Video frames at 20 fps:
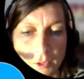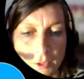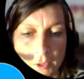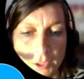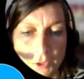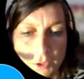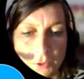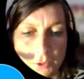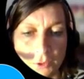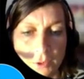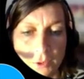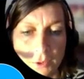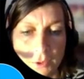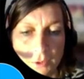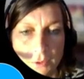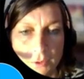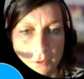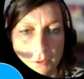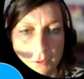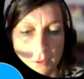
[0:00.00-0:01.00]

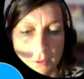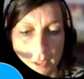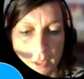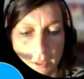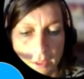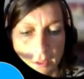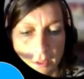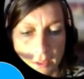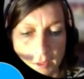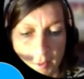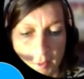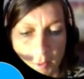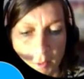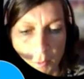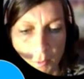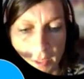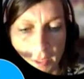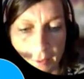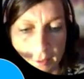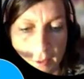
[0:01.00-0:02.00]
here. Okay, that's my
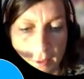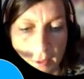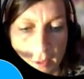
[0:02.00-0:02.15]
1.